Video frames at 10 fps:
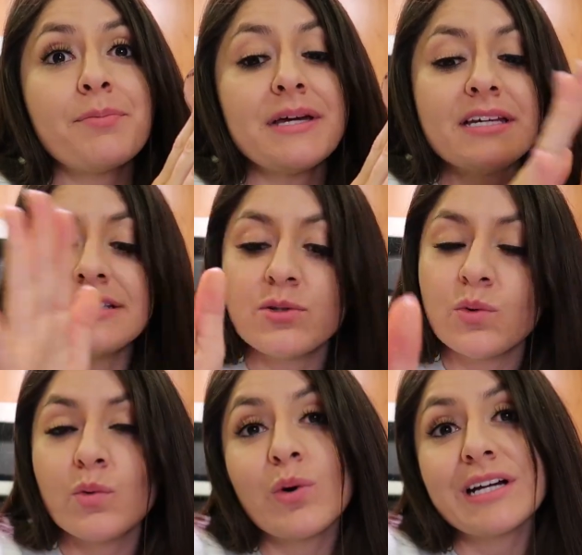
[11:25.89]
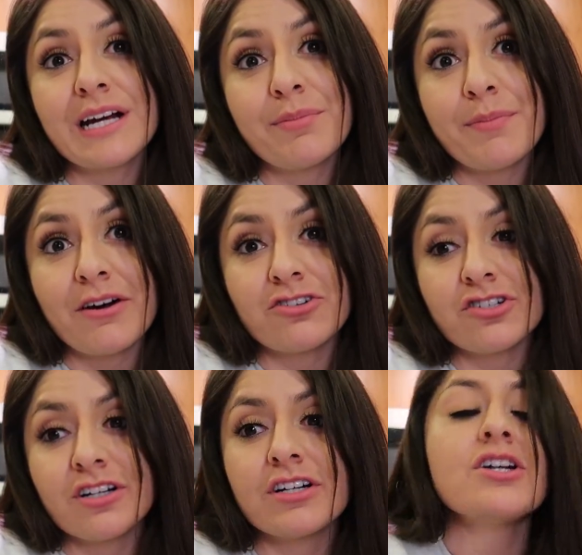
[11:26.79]
of peanuts, 1 cup of powdered
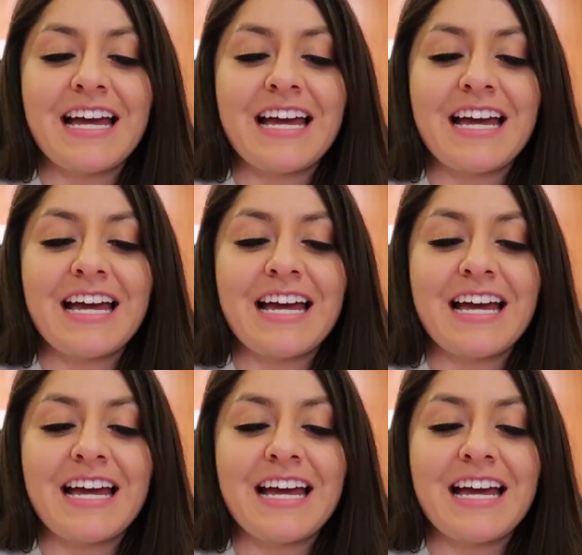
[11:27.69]
sugar.